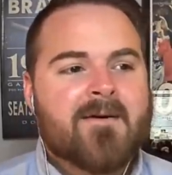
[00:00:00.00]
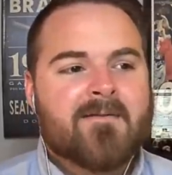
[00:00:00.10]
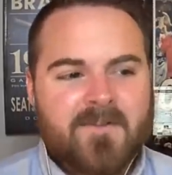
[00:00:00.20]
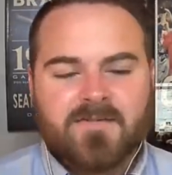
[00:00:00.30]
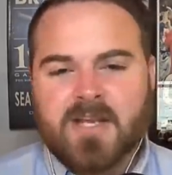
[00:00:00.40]

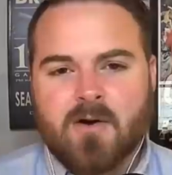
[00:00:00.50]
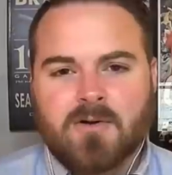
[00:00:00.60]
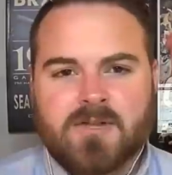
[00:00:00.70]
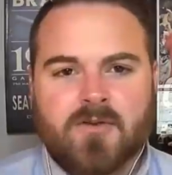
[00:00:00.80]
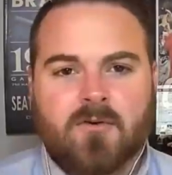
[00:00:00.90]
50
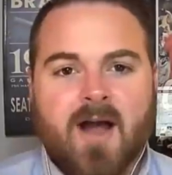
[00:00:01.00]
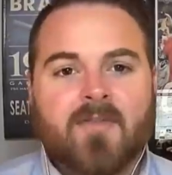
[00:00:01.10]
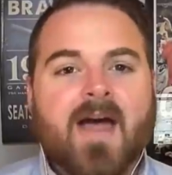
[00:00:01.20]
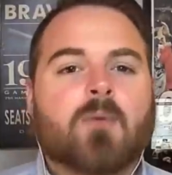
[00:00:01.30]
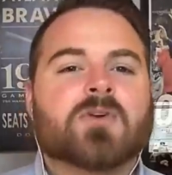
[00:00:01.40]
yards on the
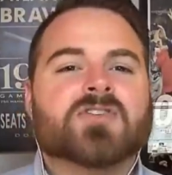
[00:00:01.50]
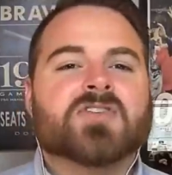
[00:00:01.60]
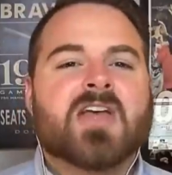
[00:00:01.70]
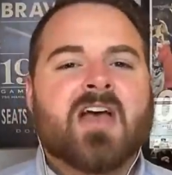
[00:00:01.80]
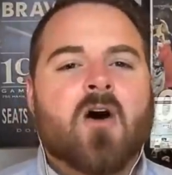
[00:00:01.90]
ground. That was
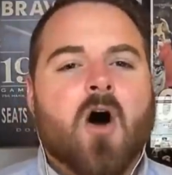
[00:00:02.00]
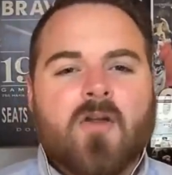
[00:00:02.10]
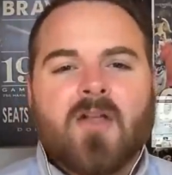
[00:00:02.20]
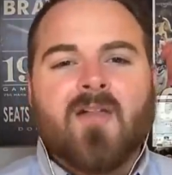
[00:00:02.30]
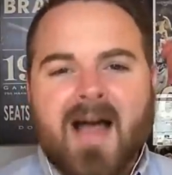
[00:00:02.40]

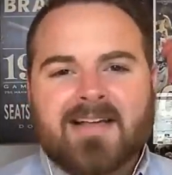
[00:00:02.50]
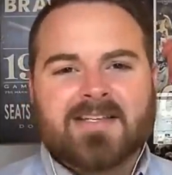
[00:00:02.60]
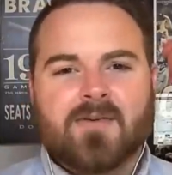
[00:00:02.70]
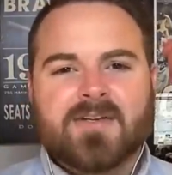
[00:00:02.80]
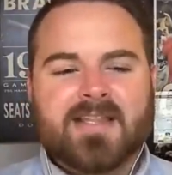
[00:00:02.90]
on the last
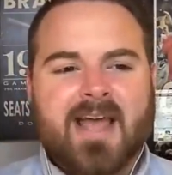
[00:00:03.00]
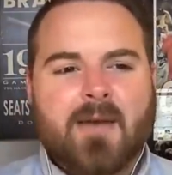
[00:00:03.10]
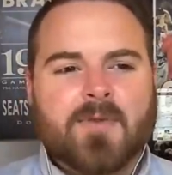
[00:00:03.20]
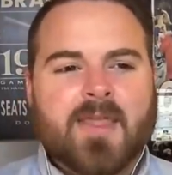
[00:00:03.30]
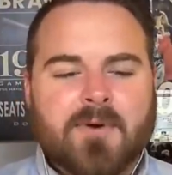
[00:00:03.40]
series of the
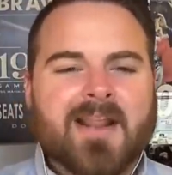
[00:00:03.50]
game when they put